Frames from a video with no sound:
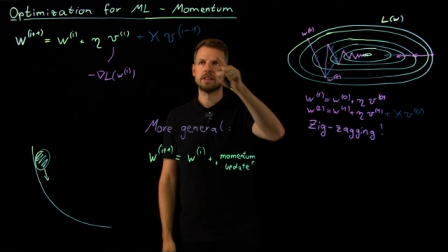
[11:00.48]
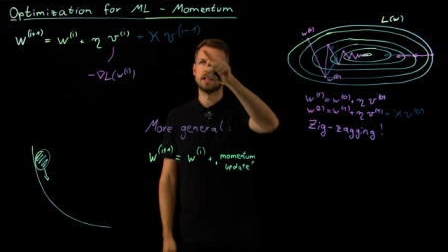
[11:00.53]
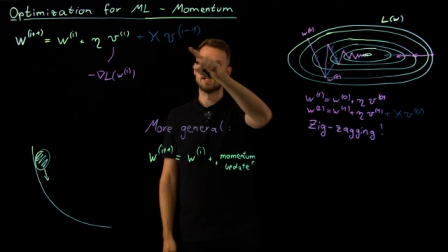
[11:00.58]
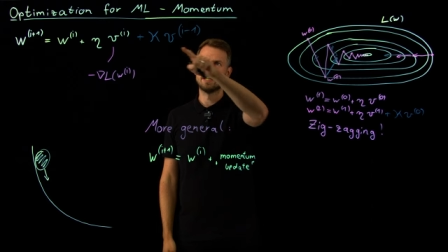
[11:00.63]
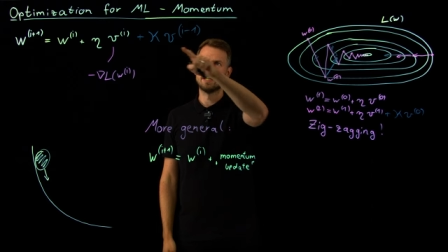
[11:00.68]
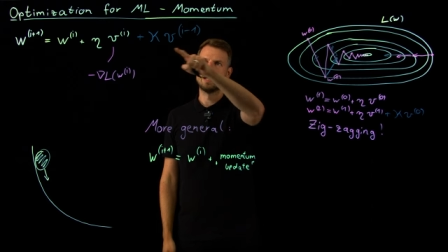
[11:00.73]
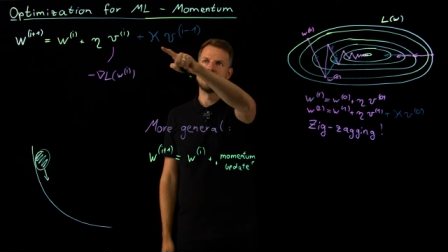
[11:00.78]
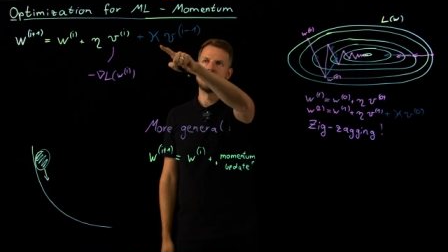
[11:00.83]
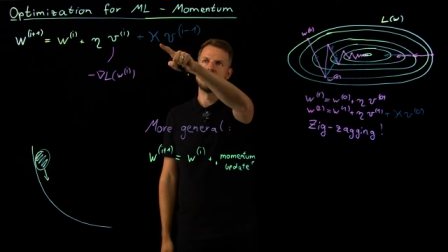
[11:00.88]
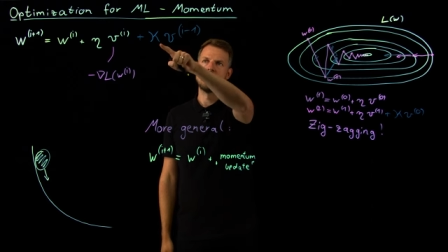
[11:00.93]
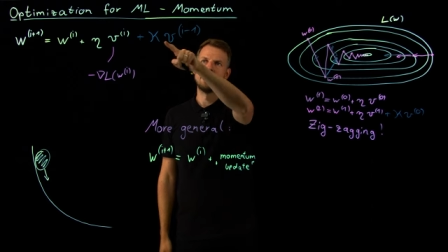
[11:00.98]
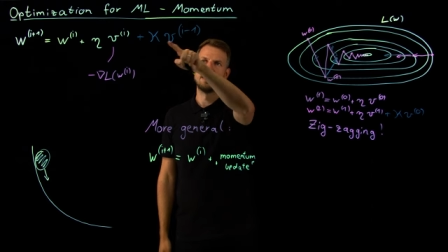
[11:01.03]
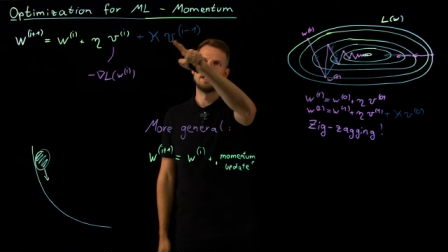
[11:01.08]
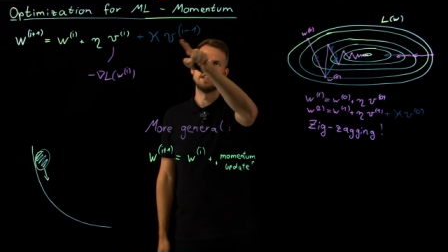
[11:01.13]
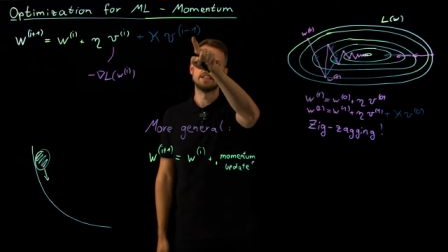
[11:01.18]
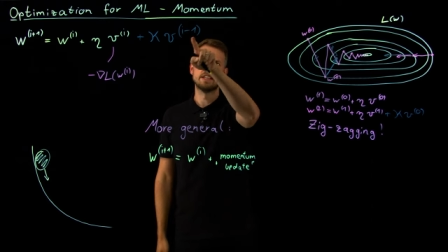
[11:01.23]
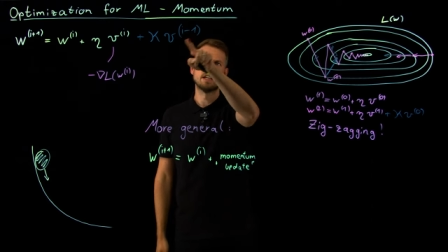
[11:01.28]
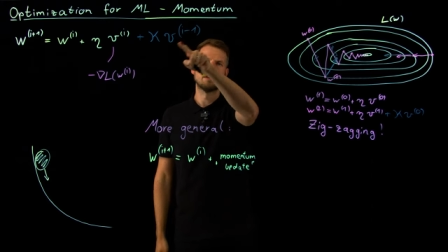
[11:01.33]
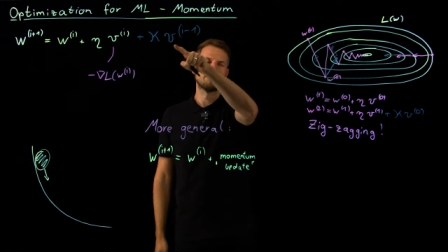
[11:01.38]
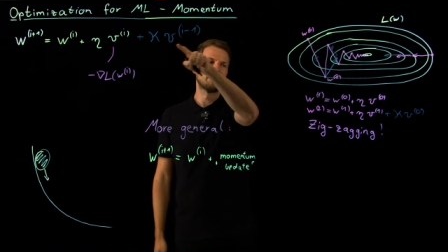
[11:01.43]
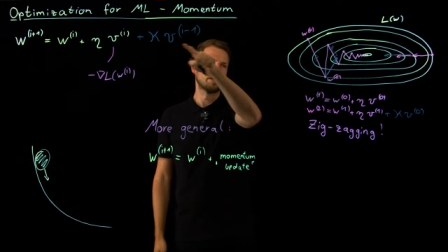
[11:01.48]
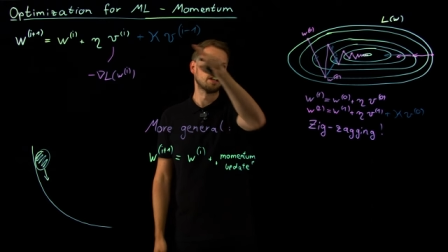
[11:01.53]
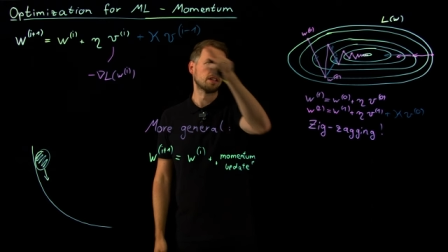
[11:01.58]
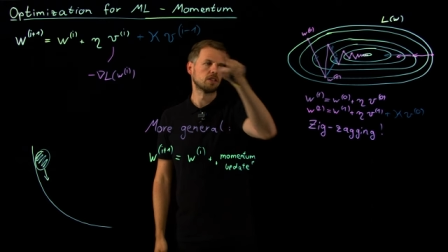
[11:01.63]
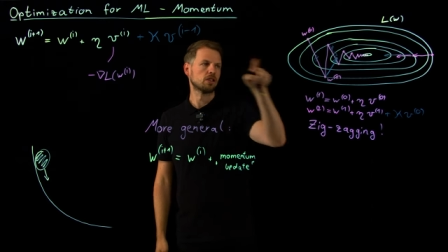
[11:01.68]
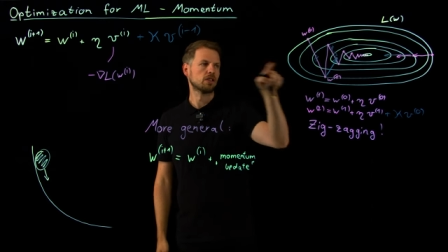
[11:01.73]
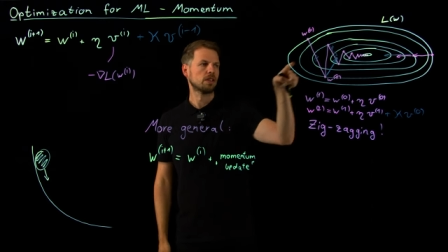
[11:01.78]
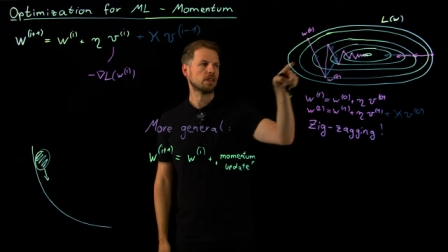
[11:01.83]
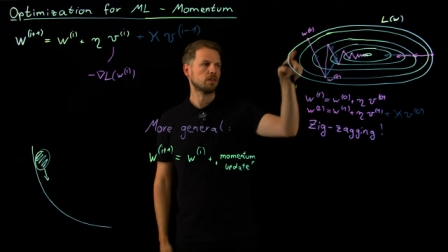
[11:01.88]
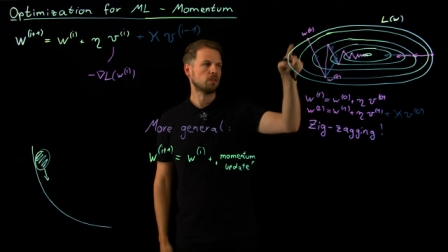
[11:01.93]
a, a, linear
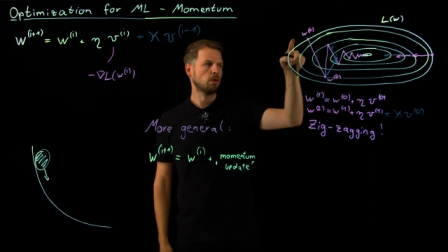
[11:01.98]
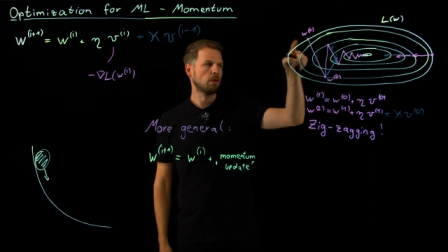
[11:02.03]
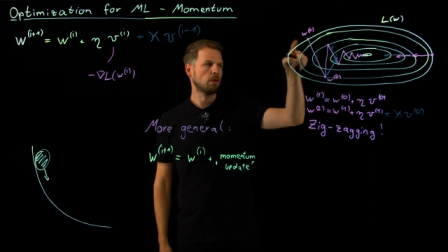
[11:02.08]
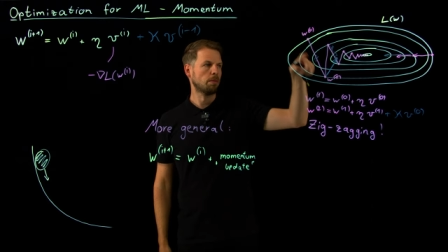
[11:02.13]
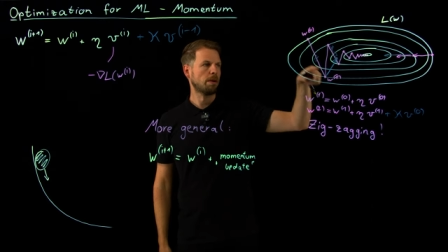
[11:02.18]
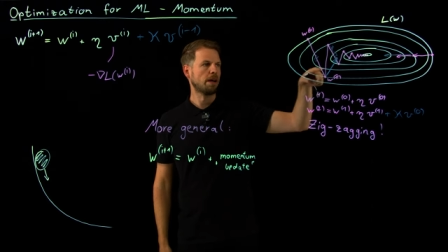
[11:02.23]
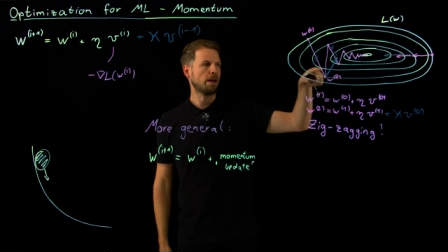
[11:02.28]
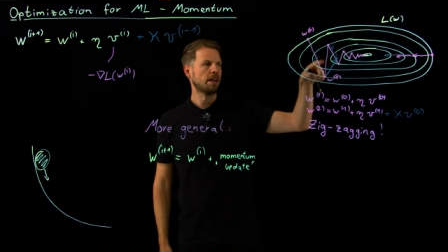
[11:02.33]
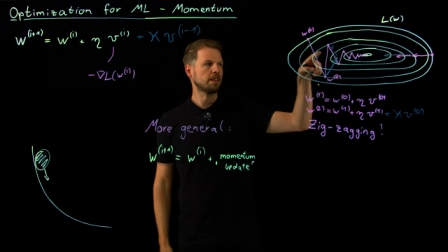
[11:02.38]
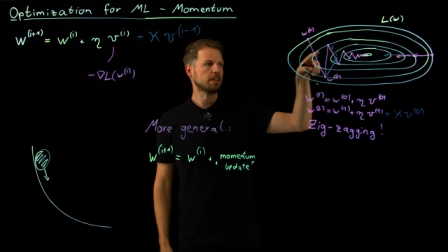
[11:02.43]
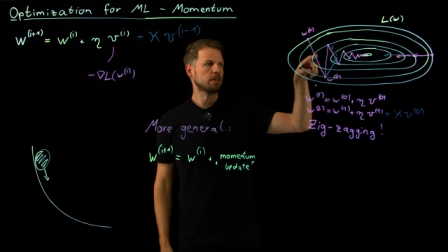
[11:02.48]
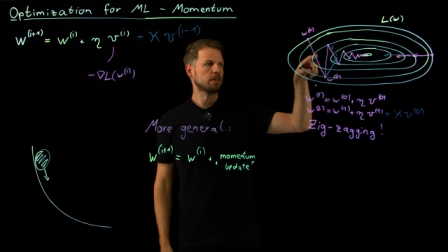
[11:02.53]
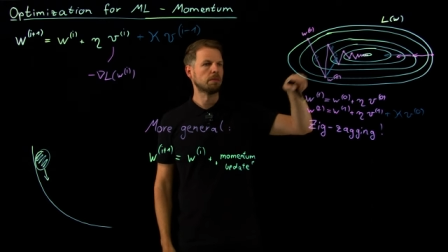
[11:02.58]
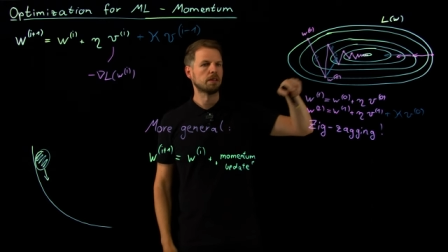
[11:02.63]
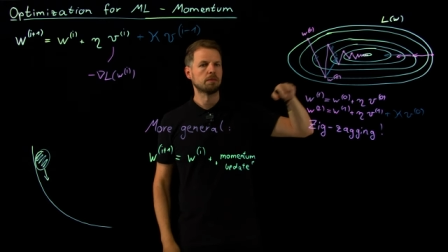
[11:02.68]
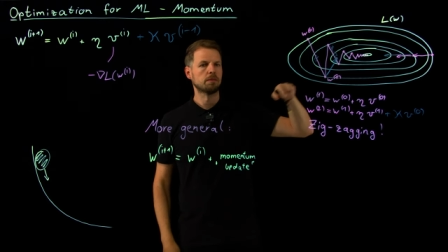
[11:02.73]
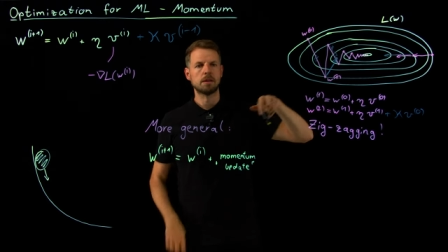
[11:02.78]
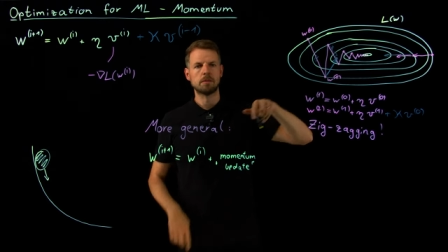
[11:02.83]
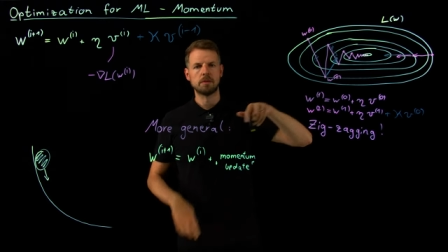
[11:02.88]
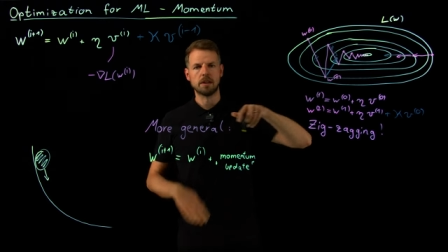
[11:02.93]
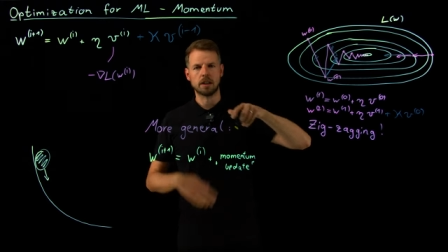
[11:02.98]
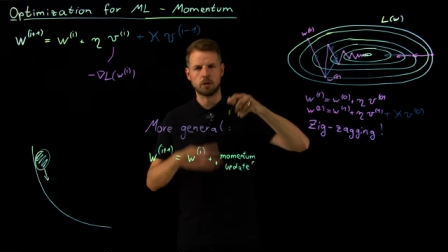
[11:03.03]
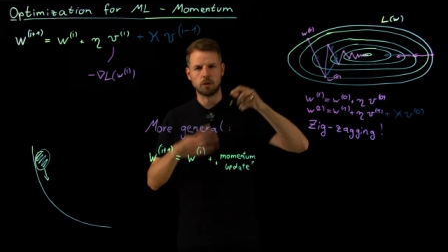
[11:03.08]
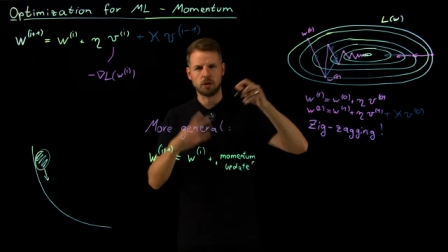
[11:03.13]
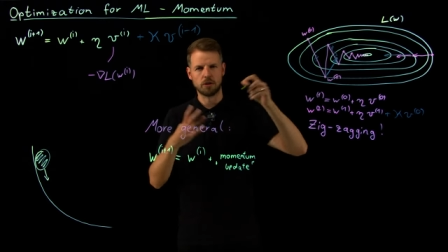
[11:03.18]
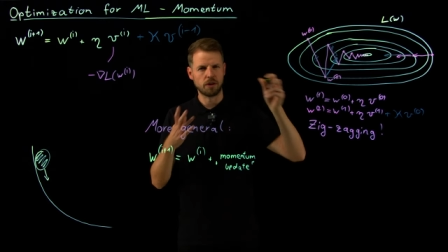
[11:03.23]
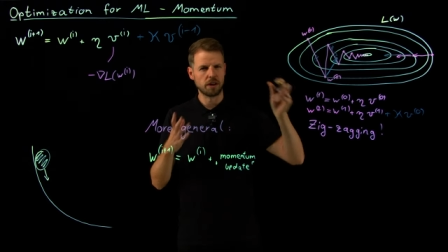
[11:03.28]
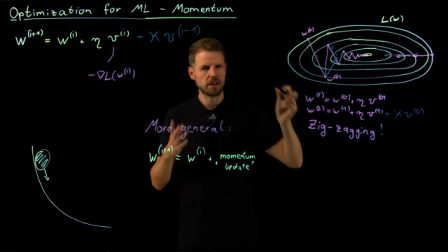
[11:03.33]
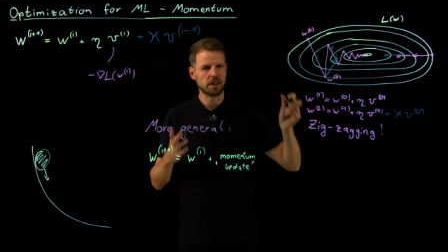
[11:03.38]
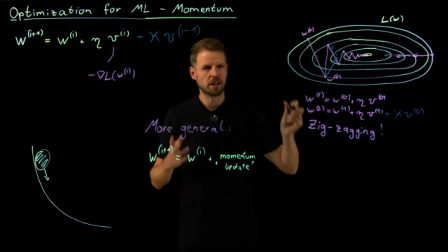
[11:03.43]
function to the past, but maybe a
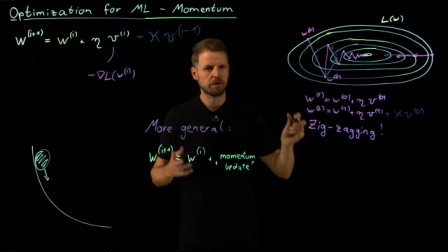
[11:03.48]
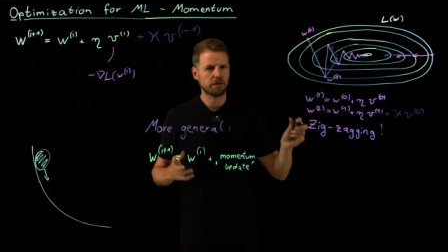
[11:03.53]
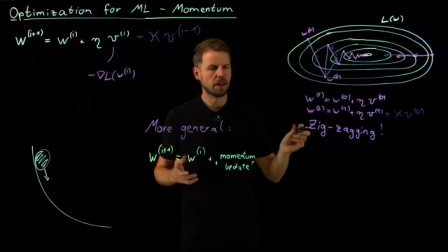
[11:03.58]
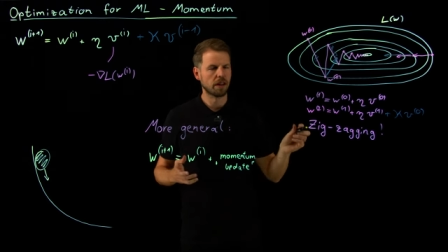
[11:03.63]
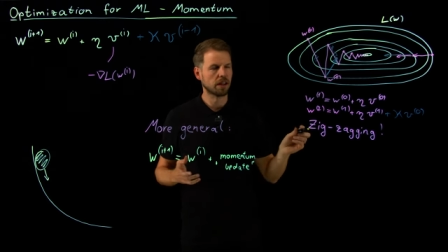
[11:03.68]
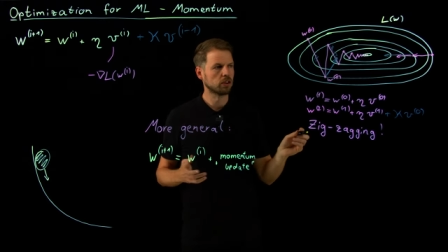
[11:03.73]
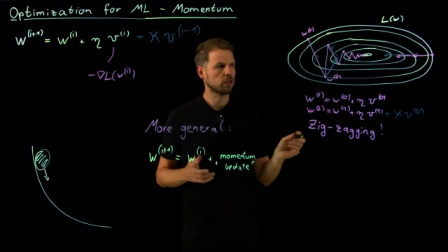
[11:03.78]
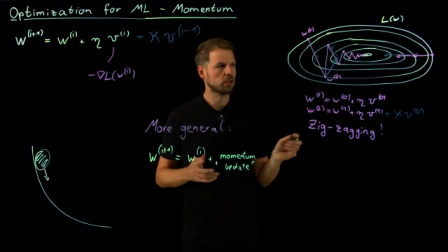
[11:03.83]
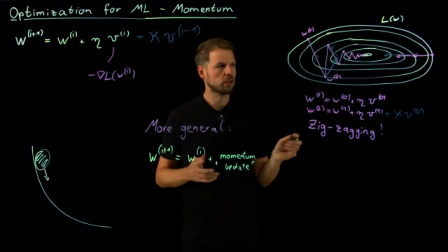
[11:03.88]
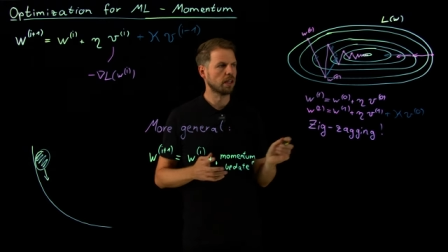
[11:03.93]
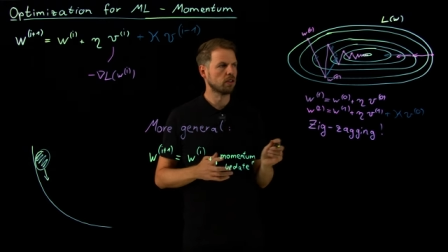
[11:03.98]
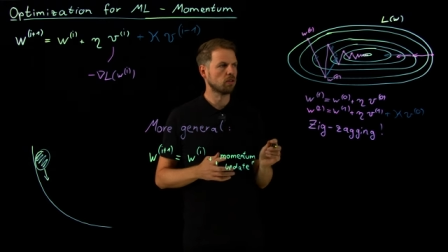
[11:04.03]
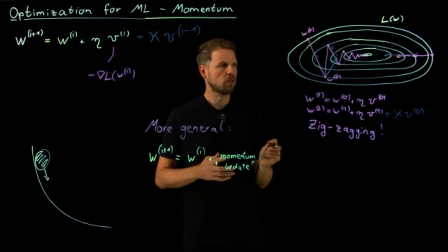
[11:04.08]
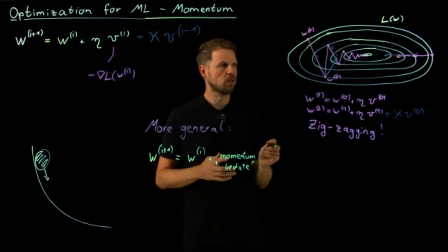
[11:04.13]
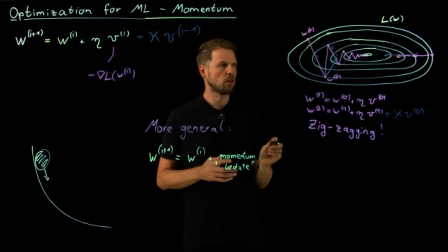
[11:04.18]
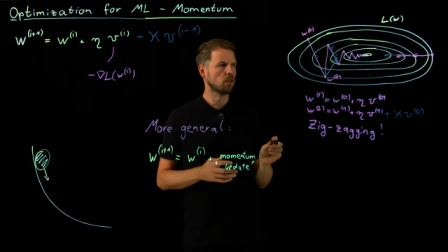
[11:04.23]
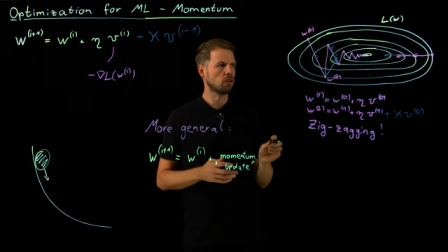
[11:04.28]
quadratic function and so on.